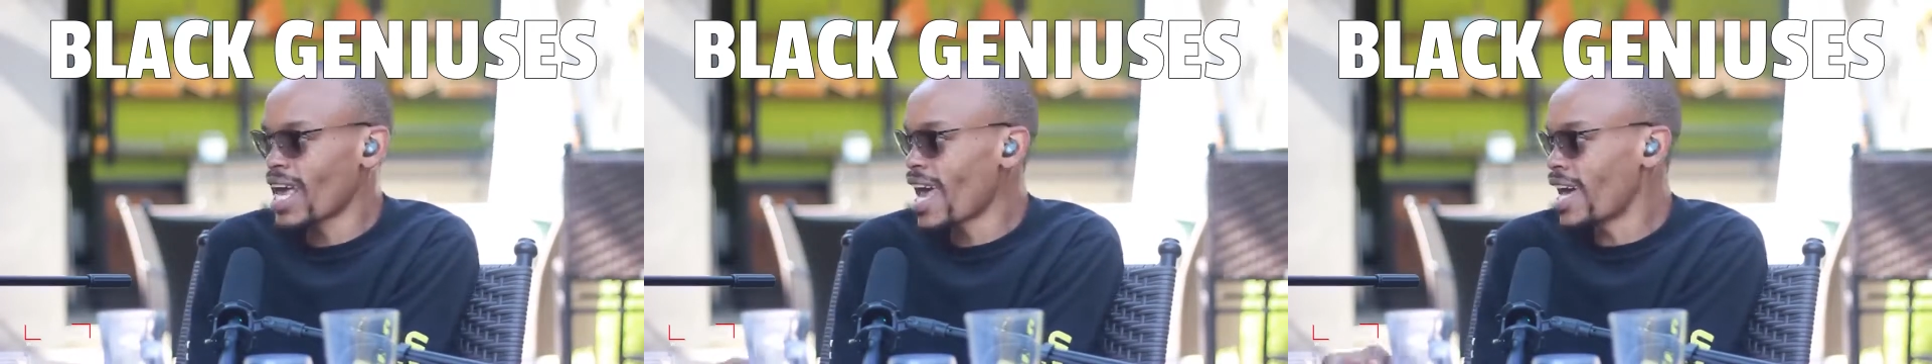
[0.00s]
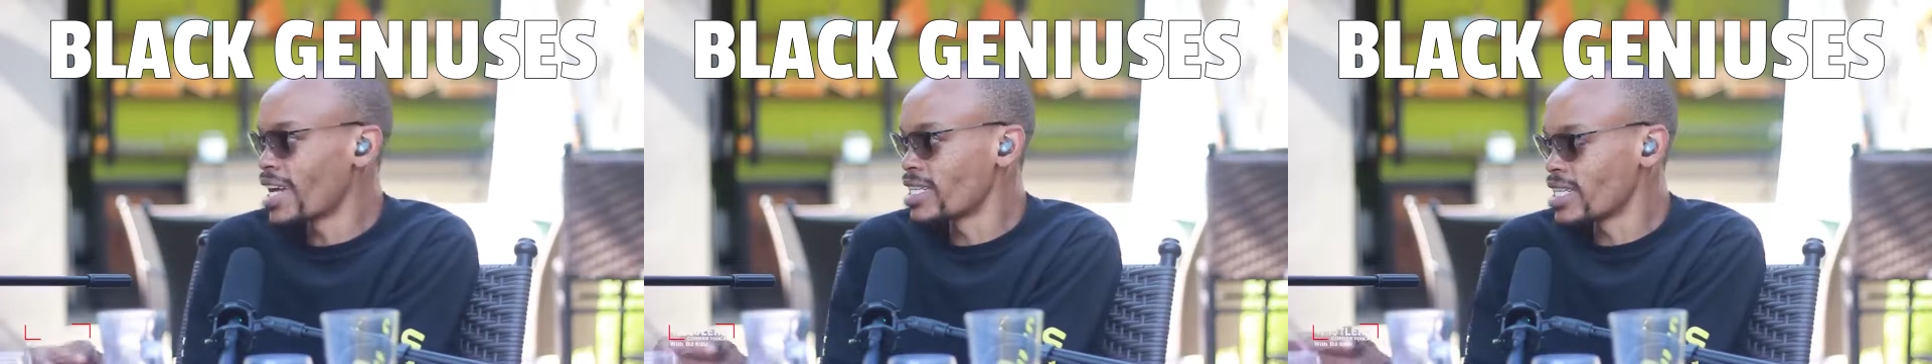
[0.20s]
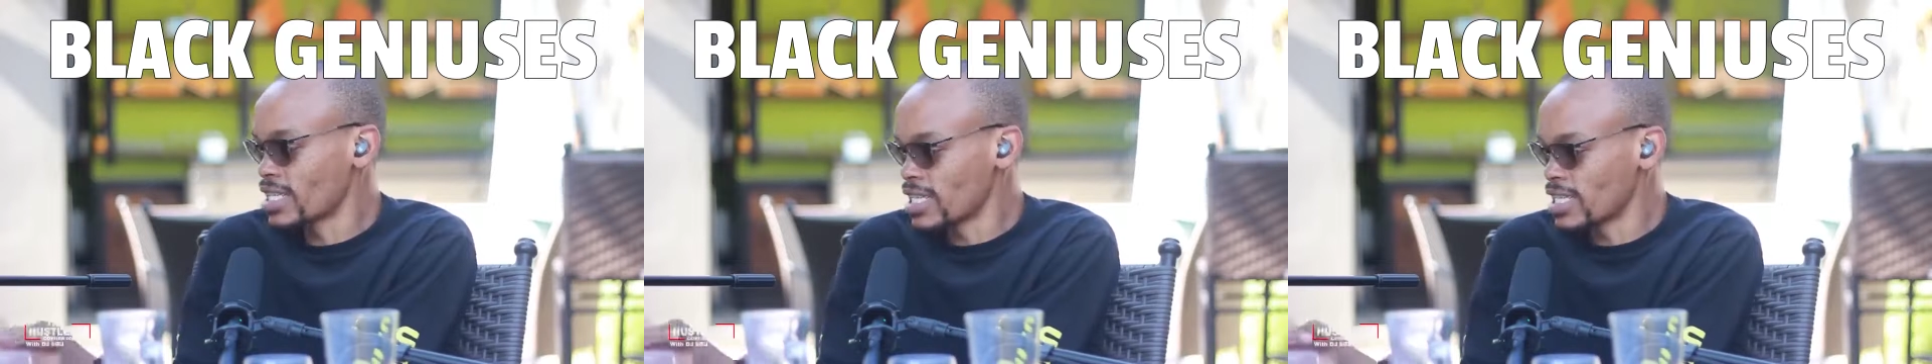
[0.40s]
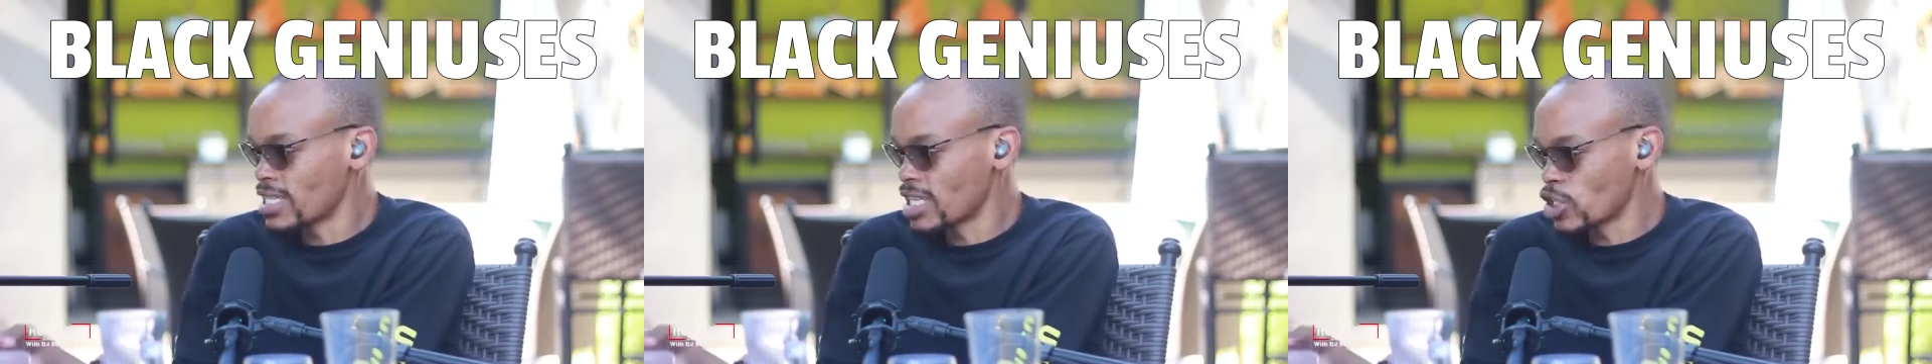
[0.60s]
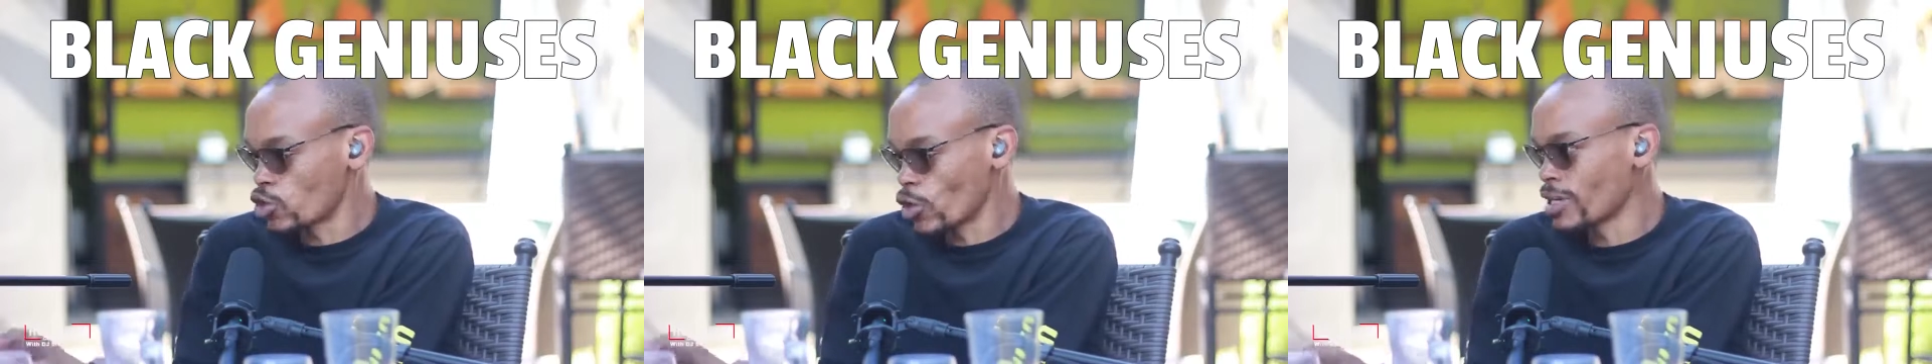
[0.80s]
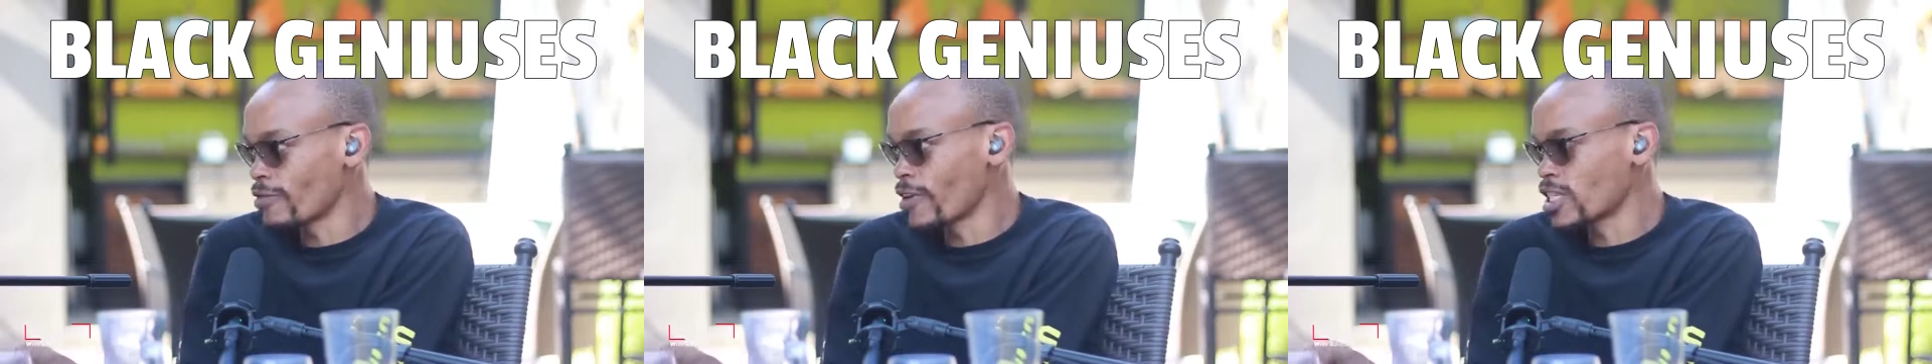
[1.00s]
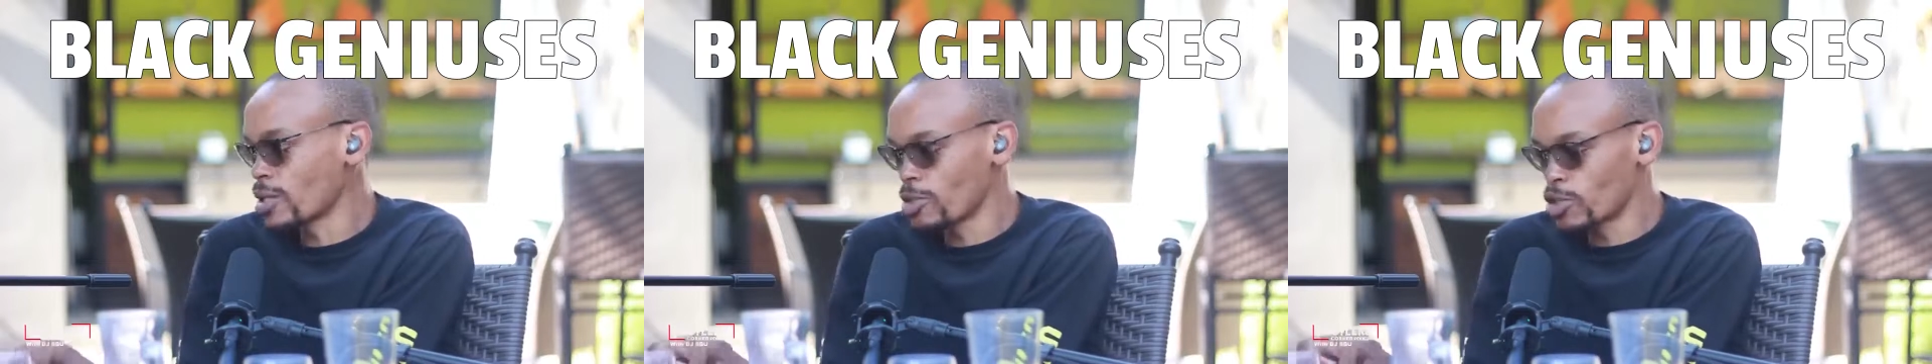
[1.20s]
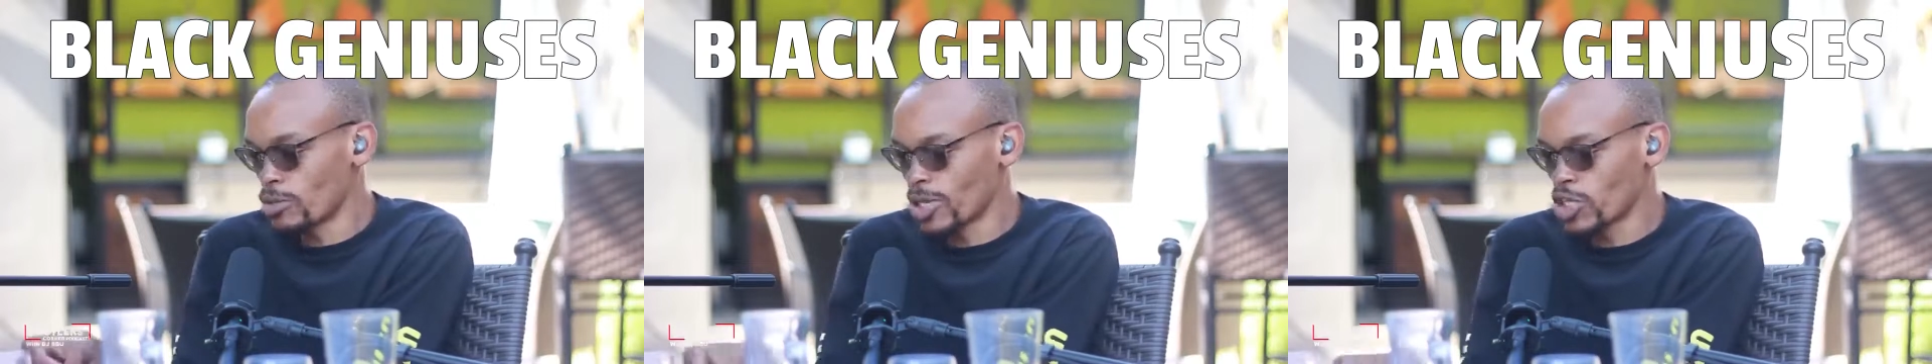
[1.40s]
and it's a joint
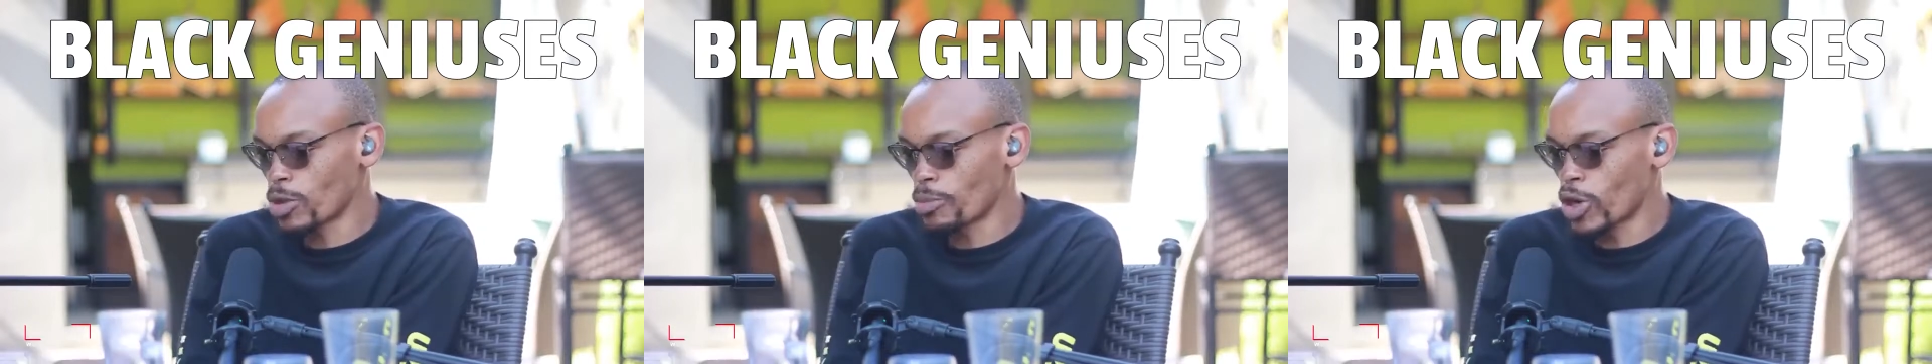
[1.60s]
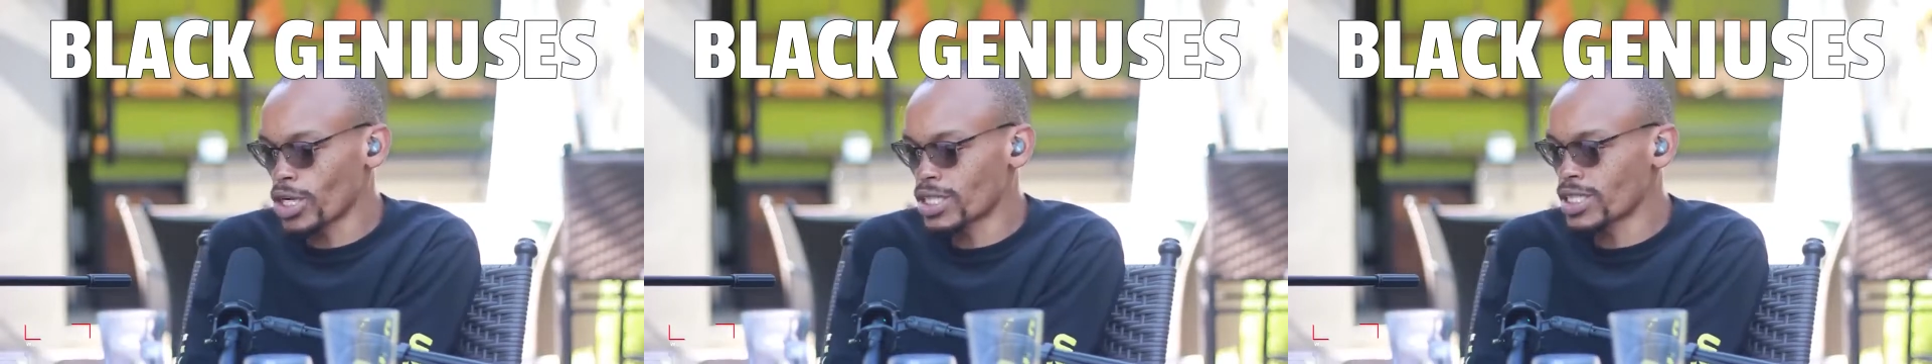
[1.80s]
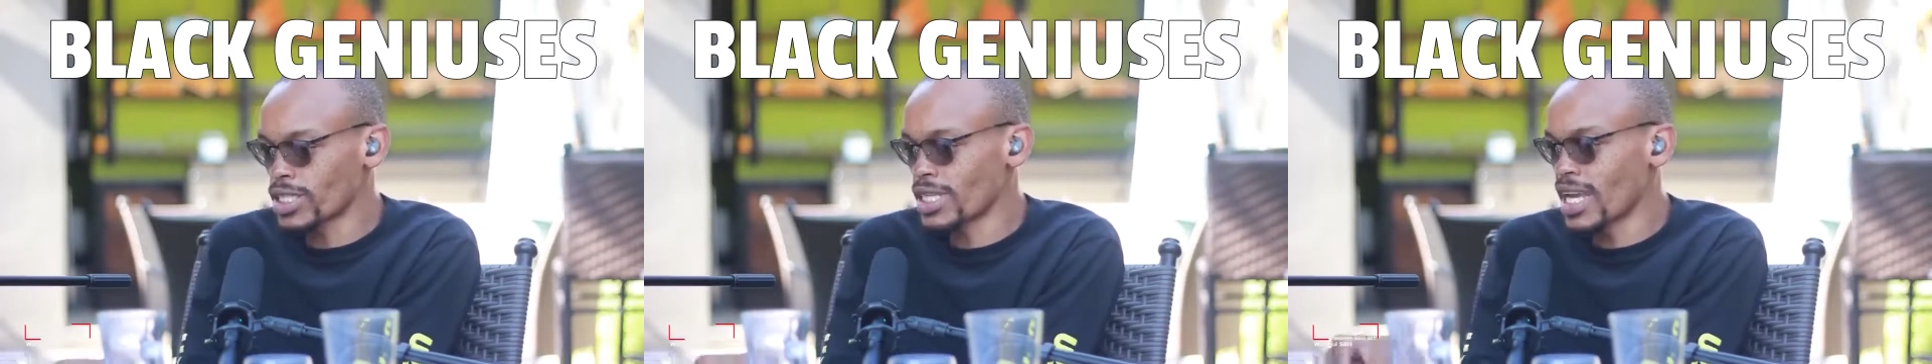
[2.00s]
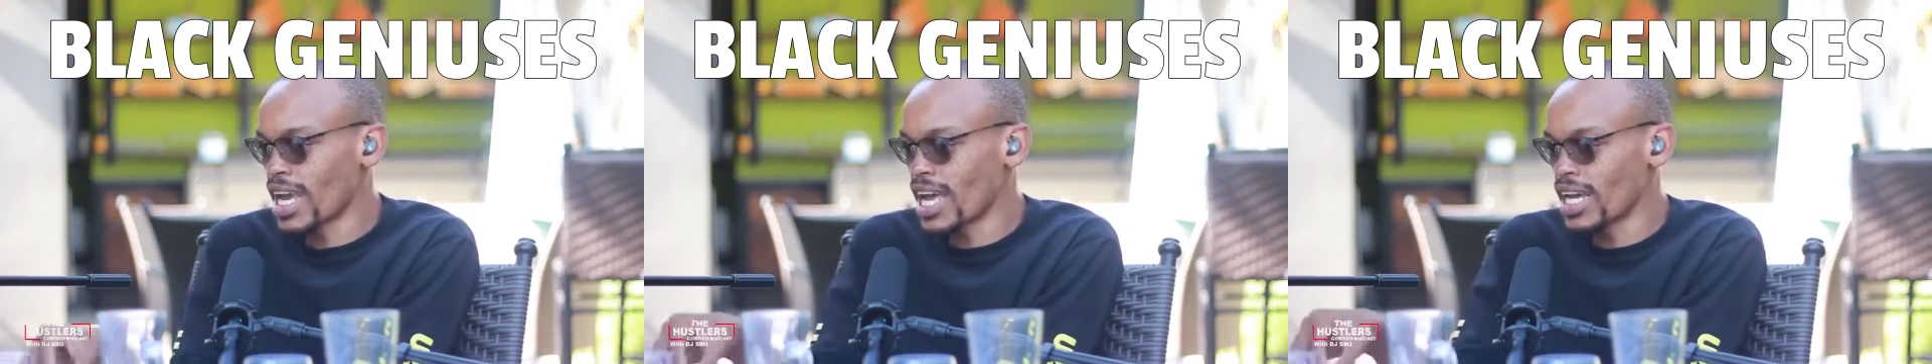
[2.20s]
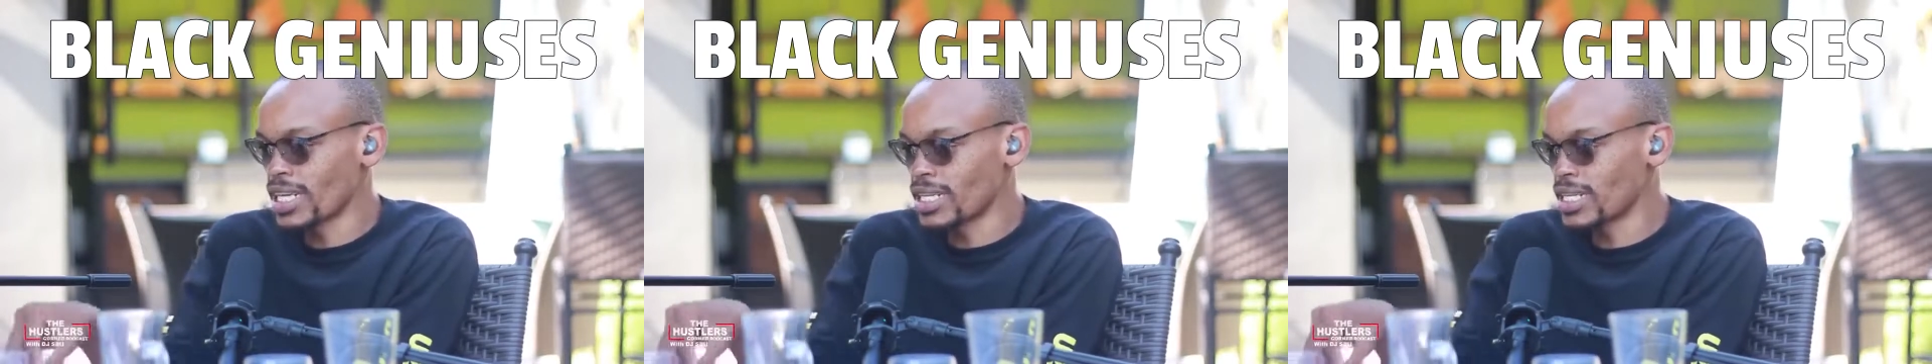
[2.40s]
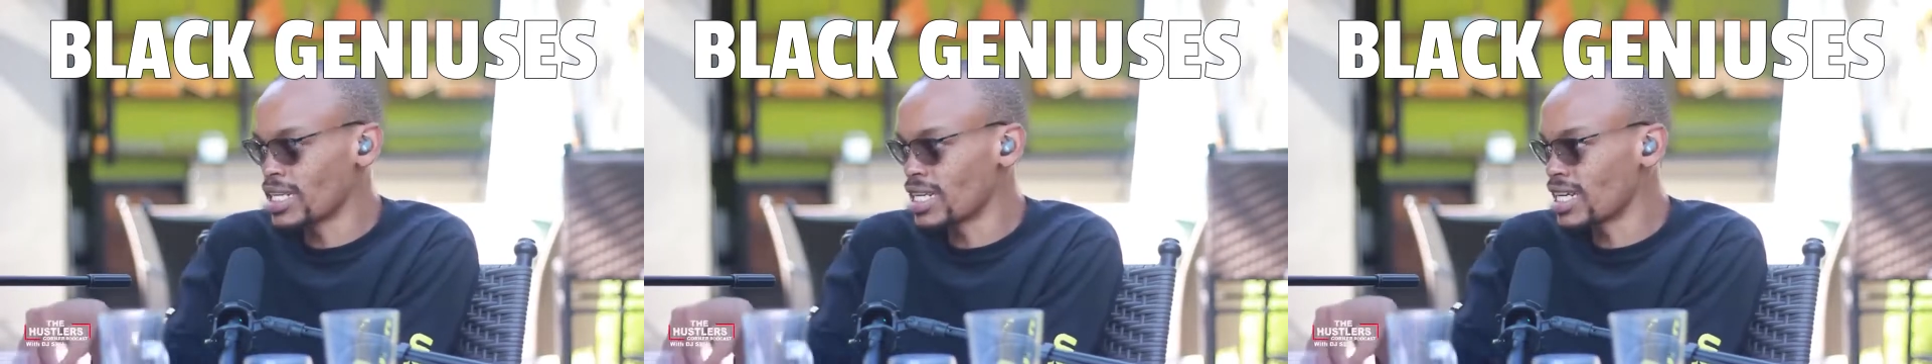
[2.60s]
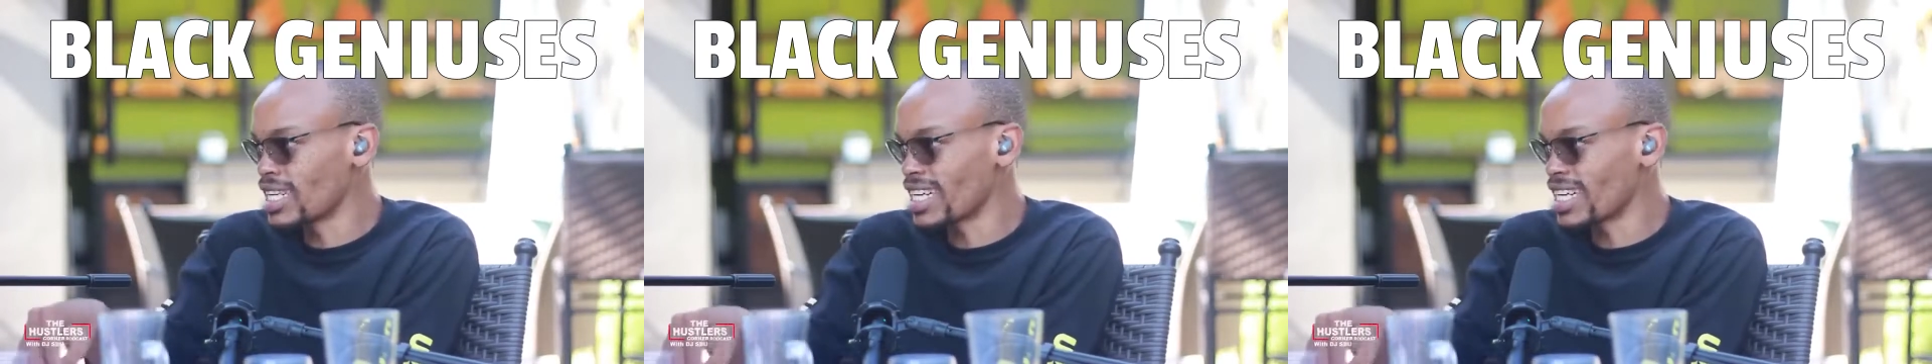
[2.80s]
venture between Metropolitan and